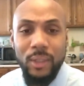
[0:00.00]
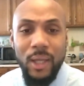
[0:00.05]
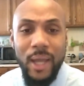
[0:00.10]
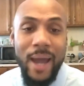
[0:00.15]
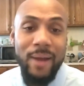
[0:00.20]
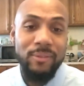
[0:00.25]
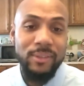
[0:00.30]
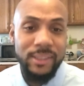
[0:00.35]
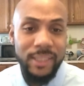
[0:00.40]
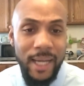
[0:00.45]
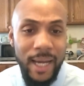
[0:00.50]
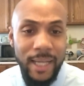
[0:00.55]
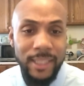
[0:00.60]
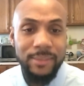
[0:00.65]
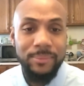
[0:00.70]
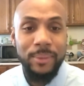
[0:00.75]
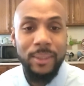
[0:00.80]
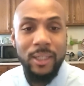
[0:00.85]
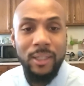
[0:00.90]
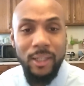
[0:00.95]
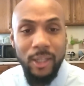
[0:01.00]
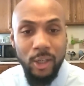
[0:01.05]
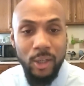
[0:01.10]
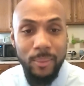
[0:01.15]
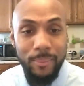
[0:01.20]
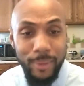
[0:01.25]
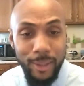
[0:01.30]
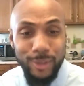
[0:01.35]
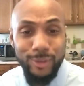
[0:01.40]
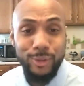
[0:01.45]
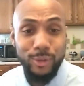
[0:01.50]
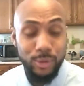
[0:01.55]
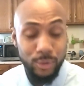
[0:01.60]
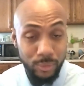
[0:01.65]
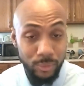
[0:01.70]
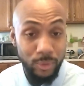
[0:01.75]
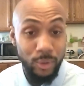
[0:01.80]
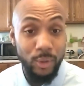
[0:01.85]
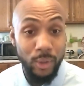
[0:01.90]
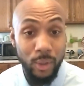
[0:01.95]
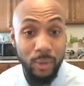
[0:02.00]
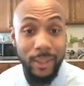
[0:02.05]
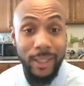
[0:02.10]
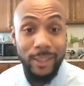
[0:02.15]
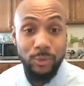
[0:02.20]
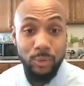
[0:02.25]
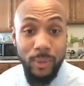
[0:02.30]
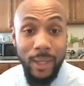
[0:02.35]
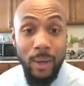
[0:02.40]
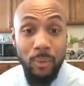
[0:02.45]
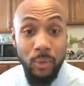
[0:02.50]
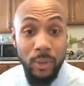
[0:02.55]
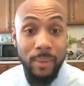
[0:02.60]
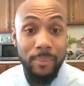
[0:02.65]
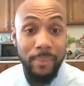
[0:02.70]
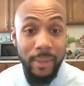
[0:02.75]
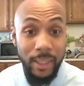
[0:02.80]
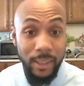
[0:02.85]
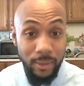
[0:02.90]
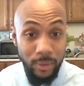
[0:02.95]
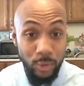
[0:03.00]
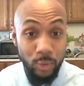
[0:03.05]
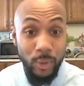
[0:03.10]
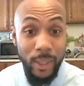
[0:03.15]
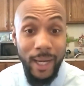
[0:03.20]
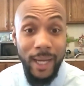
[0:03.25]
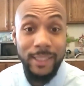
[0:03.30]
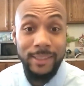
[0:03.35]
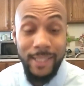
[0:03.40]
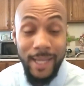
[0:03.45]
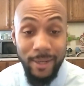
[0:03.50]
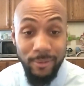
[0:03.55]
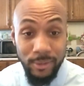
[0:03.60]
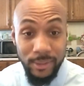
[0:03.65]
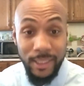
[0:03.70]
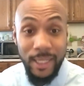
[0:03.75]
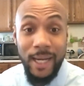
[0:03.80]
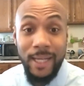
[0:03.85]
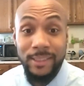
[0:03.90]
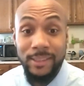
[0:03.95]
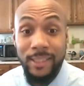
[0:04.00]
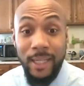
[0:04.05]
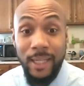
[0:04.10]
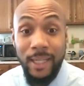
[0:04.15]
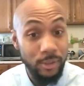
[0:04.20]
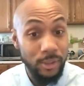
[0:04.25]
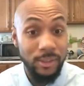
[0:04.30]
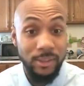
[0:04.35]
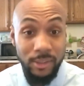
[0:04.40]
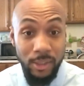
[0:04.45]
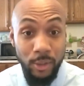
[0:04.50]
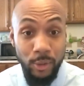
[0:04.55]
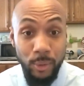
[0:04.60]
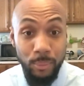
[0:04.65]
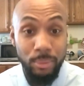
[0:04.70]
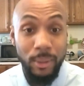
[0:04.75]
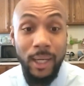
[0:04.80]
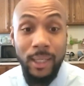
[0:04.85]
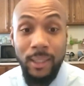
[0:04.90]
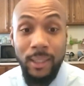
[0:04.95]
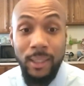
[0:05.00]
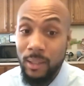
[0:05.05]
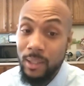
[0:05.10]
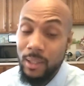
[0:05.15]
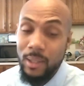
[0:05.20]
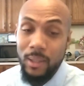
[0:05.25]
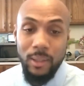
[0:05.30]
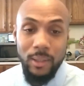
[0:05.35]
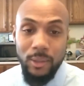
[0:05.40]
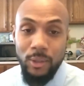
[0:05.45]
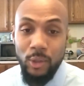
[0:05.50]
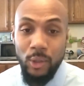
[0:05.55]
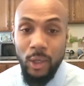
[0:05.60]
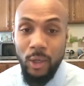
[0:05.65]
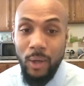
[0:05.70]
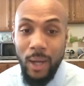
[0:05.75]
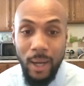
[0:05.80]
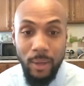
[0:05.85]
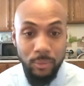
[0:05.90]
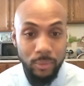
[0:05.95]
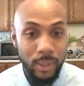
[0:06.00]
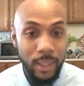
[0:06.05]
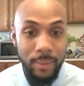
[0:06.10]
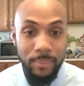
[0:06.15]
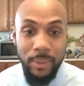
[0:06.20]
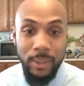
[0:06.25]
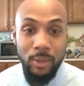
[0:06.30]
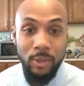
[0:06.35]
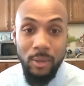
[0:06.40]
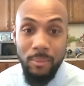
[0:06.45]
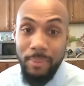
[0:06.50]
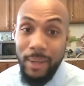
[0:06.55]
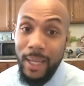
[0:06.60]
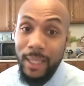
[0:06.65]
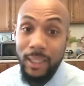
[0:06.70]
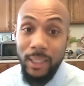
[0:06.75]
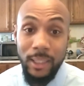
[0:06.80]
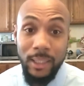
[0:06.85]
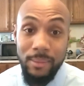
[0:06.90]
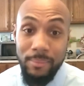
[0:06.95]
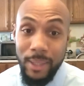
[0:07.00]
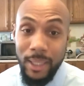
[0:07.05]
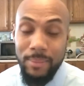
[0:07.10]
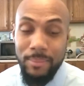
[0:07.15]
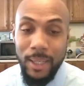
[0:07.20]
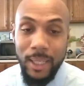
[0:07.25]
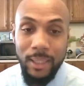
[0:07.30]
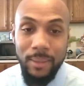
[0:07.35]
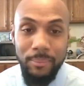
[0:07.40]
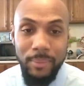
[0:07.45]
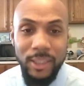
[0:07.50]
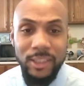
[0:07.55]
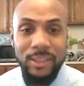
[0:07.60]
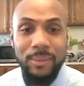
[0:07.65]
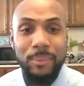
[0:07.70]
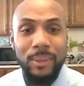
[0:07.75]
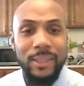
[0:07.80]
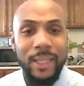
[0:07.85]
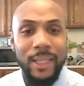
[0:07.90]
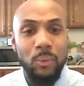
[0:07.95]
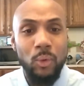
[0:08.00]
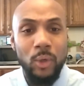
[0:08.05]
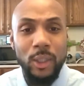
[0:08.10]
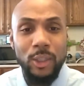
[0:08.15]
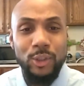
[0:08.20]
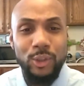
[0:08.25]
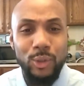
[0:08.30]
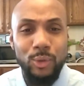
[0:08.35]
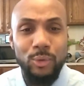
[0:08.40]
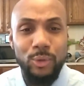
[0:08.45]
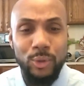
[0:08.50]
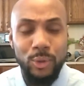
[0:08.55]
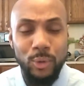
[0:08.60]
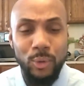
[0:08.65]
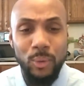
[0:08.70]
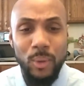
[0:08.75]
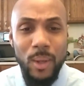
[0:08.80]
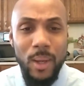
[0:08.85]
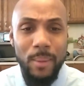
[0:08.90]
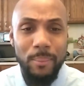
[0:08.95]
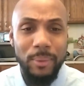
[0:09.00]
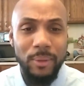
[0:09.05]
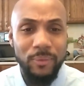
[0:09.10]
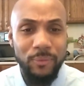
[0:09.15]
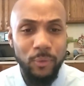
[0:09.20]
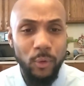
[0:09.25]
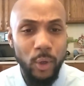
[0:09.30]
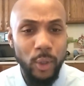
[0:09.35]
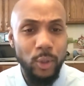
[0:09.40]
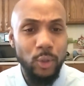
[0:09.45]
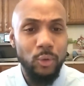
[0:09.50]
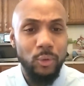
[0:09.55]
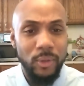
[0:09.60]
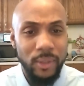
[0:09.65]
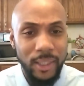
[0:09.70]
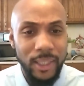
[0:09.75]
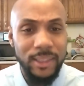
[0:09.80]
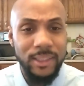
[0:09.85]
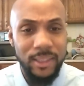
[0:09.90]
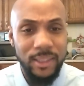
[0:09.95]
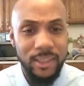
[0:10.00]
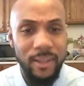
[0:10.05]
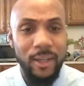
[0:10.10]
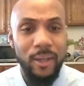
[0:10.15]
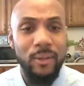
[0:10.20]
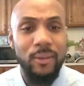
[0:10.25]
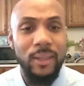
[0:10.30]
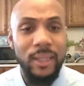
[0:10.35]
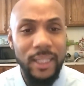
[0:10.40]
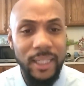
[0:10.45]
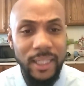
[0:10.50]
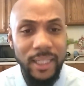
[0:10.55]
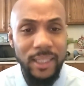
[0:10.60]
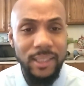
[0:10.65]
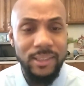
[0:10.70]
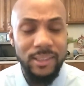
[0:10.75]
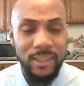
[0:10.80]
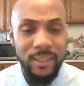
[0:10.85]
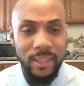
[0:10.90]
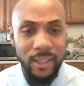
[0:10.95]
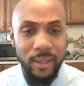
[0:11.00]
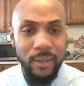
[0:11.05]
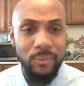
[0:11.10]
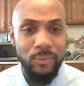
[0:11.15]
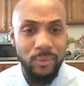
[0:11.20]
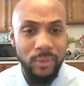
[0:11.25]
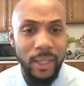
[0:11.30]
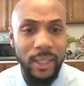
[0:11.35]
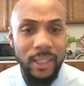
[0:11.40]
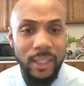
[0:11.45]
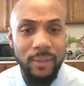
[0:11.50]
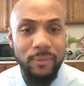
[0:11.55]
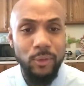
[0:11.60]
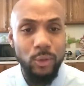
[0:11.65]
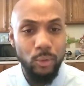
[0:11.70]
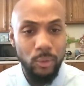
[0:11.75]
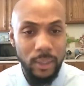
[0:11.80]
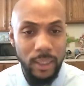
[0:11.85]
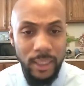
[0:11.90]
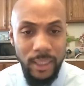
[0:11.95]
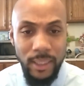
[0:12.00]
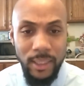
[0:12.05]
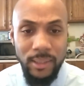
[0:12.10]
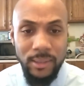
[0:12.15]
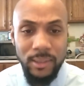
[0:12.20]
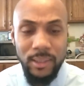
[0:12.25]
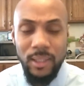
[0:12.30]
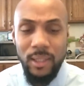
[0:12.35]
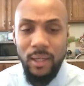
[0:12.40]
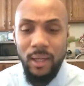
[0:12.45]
advertisement and their commercials. That's what I want to make. You guys advertise and I'll just sell your product. I'll come in on the back end and make my commission. But they wanted you to, before you can get to their leads and they give you leads,